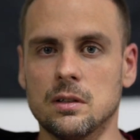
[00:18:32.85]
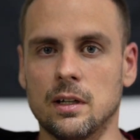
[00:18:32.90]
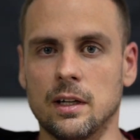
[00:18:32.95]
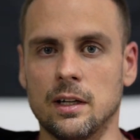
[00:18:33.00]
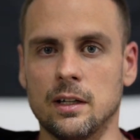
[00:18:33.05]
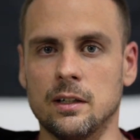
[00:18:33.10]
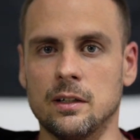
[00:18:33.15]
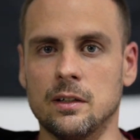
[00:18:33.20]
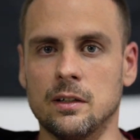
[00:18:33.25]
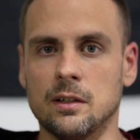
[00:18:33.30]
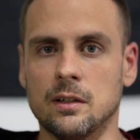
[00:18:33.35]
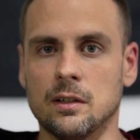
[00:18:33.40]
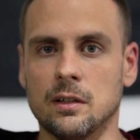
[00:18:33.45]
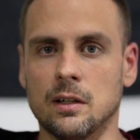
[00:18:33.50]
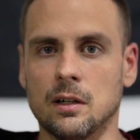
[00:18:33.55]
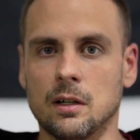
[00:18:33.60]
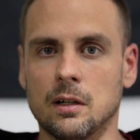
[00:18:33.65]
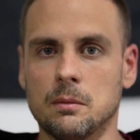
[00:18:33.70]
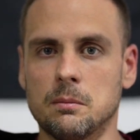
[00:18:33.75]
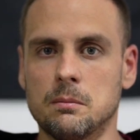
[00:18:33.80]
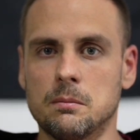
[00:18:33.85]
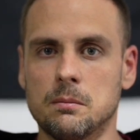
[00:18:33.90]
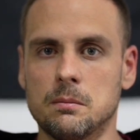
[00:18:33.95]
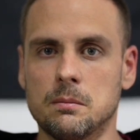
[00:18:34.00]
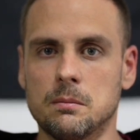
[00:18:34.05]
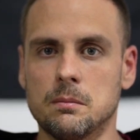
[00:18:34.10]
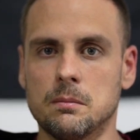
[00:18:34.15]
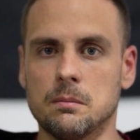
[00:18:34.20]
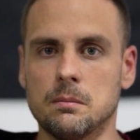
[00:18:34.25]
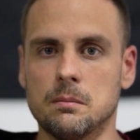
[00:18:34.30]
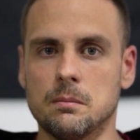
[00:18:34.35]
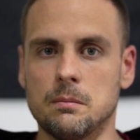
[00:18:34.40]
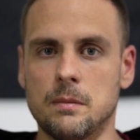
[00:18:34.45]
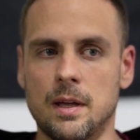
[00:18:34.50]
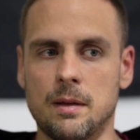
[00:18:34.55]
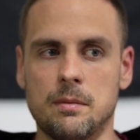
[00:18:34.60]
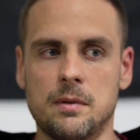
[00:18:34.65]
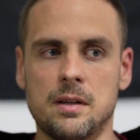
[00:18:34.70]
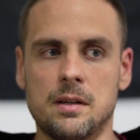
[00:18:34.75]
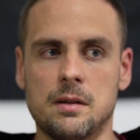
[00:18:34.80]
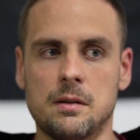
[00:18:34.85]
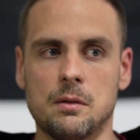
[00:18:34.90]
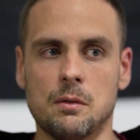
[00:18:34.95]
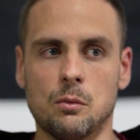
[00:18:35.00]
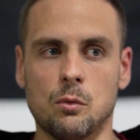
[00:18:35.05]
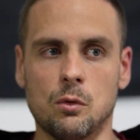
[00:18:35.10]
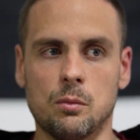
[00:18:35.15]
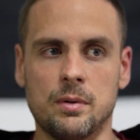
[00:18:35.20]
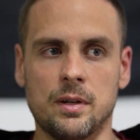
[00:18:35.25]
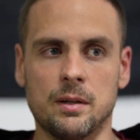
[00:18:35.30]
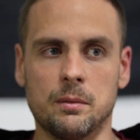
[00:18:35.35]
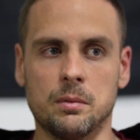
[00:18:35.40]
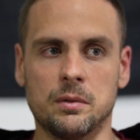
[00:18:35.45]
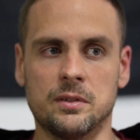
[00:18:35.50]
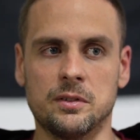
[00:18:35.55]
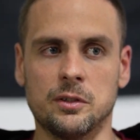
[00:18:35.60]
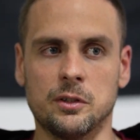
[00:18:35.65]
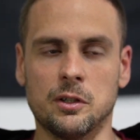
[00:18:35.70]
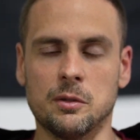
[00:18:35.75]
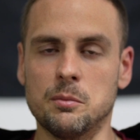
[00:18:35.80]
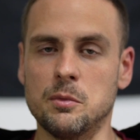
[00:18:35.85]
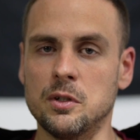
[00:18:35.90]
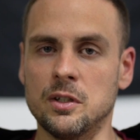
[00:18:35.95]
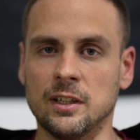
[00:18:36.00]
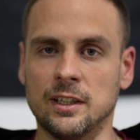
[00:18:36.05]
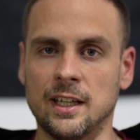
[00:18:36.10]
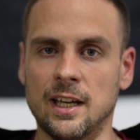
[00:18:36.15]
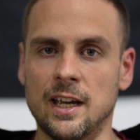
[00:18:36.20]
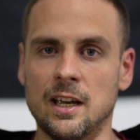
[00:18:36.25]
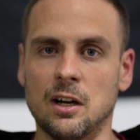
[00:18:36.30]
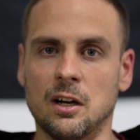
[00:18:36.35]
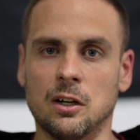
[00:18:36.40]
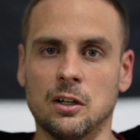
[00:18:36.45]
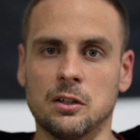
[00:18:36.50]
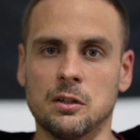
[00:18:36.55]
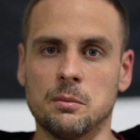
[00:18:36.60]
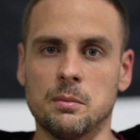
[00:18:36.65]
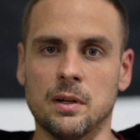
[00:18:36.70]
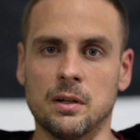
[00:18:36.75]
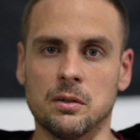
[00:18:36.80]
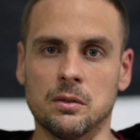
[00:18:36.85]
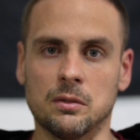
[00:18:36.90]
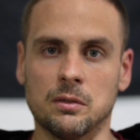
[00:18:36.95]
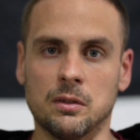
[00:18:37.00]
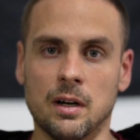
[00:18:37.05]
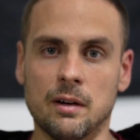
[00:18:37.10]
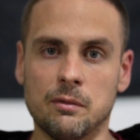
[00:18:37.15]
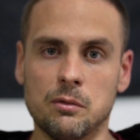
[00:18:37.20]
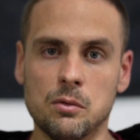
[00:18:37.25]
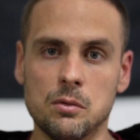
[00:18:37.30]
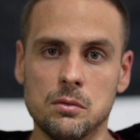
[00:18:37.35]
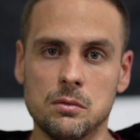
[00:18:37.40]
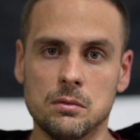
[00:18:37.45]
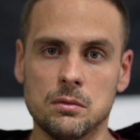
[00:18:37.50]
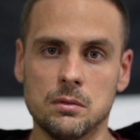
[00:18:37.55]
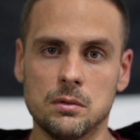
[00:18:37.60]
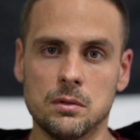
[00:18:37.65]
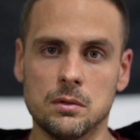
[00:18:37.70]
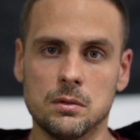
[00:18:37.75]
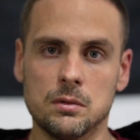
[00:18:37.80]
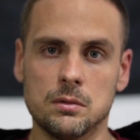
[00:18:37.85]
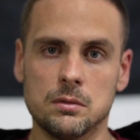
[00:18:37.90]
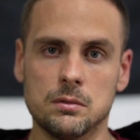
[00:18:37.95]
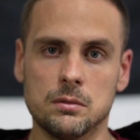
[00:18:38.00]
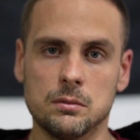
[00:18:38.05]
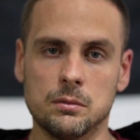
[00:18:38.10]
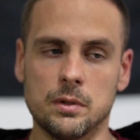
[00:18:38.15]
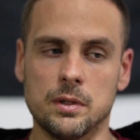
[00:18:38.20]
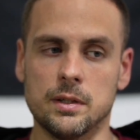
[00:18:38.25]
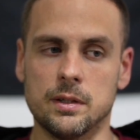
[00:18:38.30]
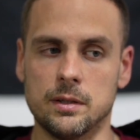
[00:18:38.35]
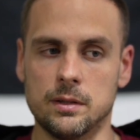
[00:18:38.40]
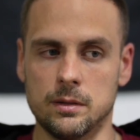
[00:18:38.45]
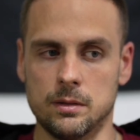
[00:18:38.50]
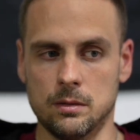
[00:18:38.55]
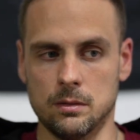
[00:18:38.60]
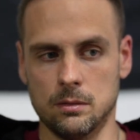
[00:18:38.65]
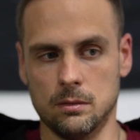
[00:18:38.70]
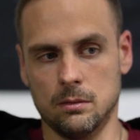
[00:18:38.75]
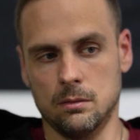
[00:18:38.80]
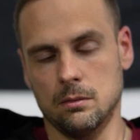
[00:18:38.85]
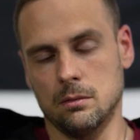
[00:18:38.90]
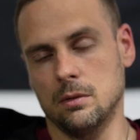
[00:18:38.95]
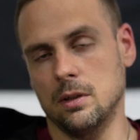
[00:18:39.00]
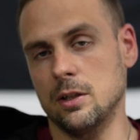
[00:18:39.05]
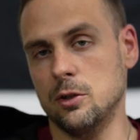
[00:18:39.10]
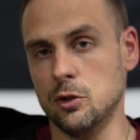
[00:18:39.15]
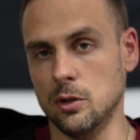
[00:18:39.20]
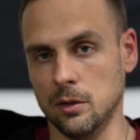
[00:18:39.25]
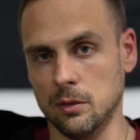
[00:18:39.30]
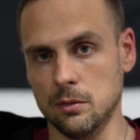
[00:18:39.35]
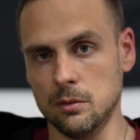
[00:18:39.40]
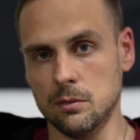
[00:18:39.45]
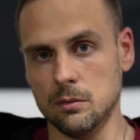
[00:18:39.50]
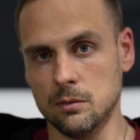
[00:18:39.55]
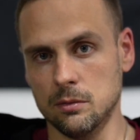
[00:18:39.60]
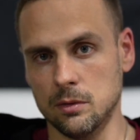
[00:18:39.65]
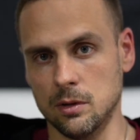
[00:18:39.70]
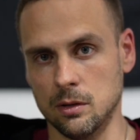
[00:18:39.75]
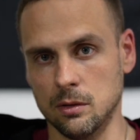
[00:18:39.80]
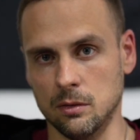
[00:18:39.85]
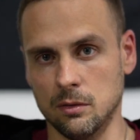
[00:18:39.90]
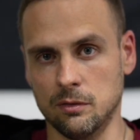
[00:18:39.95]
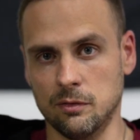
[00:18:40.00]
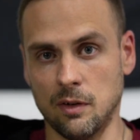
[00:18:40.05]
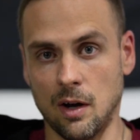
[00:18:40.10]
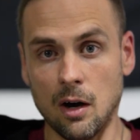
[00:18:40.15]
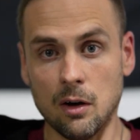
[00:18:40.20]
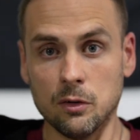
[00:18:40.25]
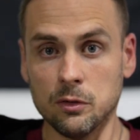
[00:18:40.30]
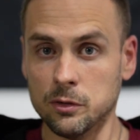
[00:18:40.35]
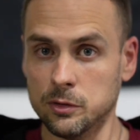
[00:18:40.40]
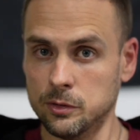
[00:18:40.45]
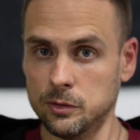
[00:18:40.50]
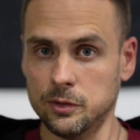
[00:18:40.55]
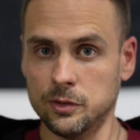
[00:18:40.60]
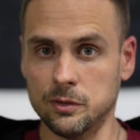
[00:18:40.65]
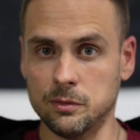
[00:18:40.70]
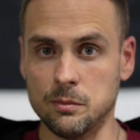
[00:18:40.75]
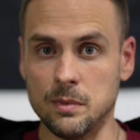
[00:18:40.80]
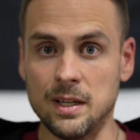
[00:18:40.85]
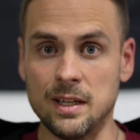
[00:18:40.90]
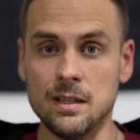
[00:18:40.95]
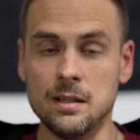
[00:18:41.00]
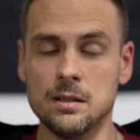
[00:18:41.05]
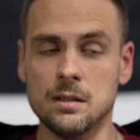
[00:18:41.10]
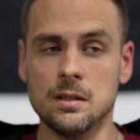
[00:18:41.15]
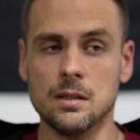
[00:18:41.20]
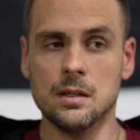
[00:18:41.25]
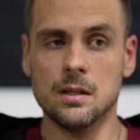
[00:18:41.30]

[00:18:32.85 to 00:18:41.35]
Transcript: and um, maybe we'll be able to communicate on a better level with each other, you know, the followers and me.